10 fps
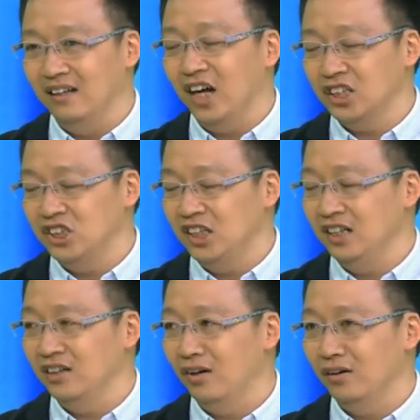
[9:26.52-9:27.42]
last year
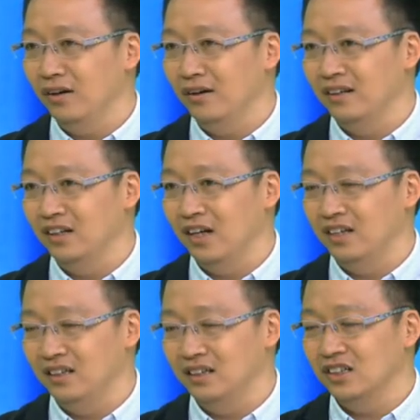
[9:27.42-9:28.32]
in Hong Kong
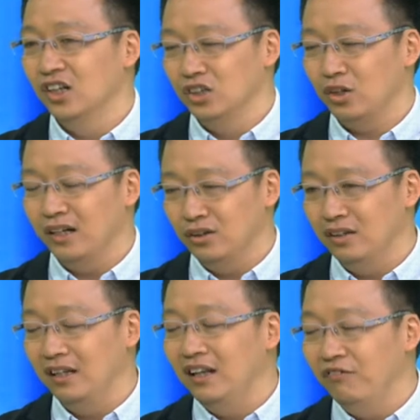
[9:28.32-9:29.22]
is trying
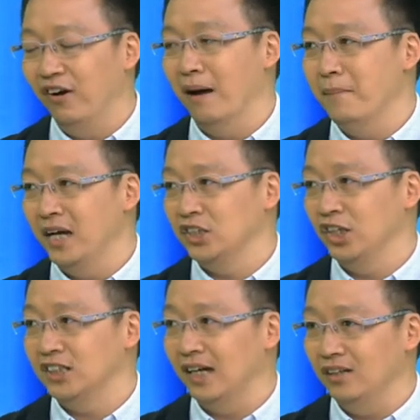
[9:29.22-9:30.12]
to deliver a
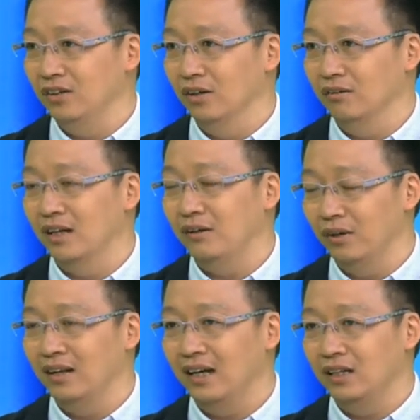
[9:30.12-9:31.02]
message that, you know, they
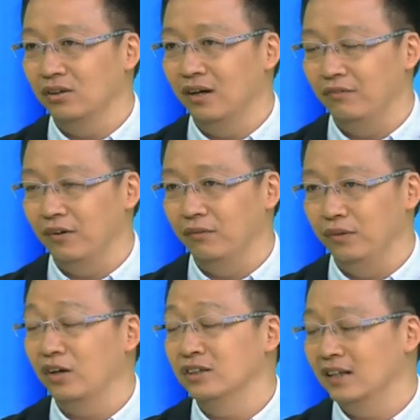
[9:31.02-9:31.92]
would like to have a
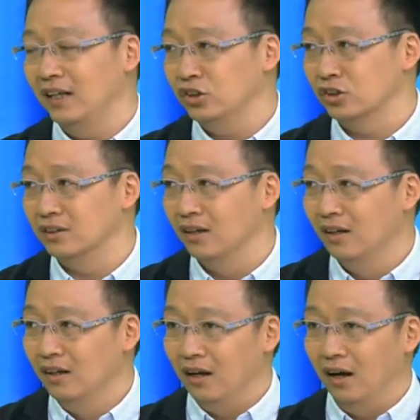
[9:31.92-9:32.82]
reconciliation
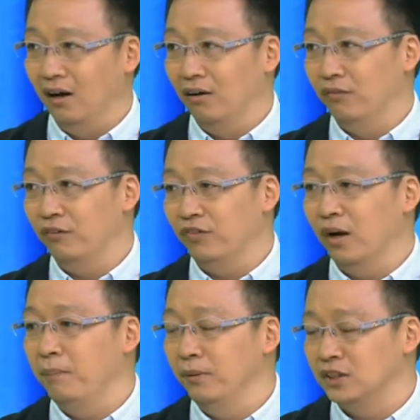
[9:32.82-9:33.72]
with
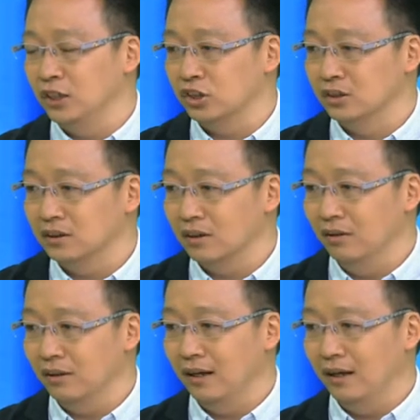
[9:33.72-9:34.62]
the oppositions,
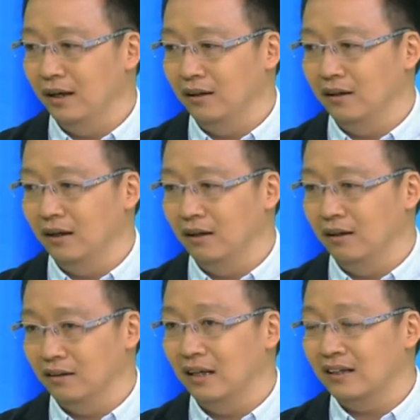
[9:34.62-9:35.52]
okay, and
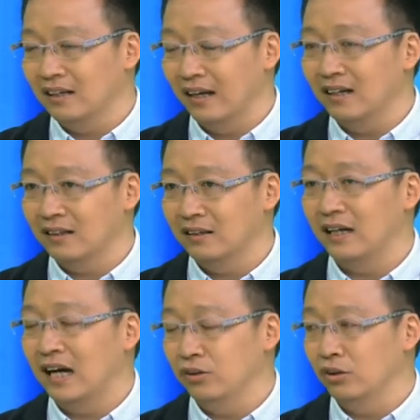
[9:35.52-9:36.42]

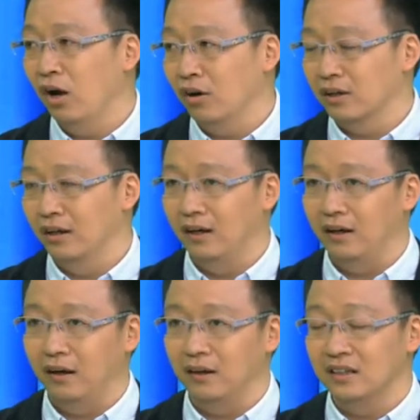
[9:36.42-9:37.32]
they got to talk
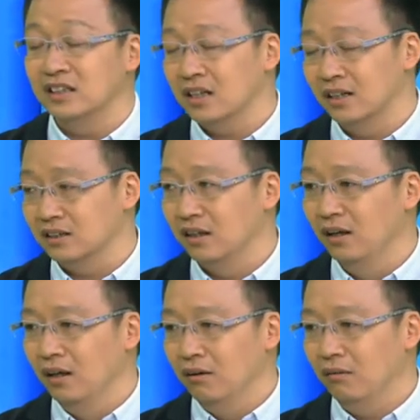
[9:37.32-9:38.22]
and discuss
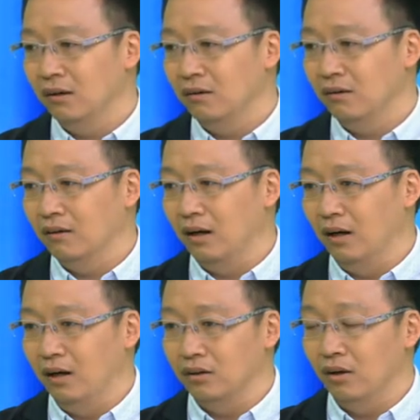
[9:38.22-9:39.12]
what
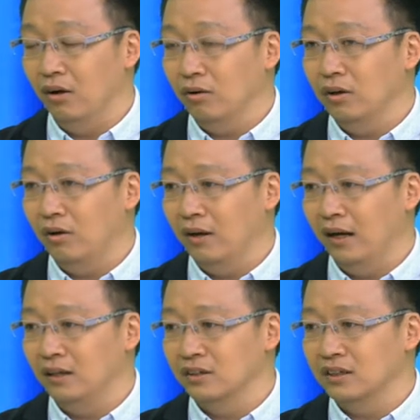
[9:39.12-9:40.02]
the Hong Kong
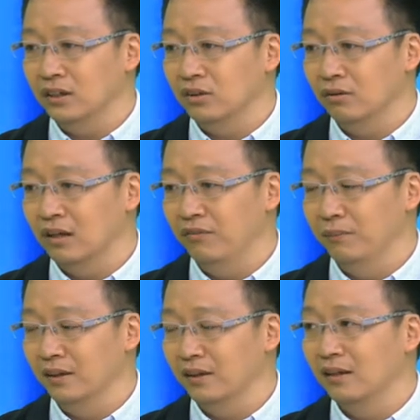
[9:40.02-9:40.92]
and the central
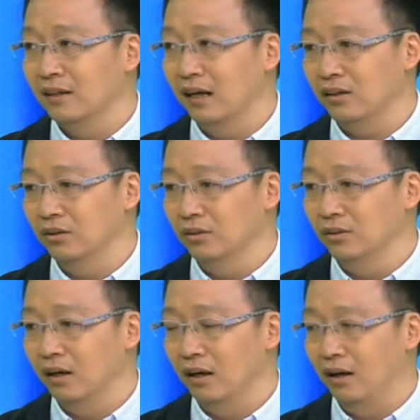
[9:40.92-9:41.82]
government got to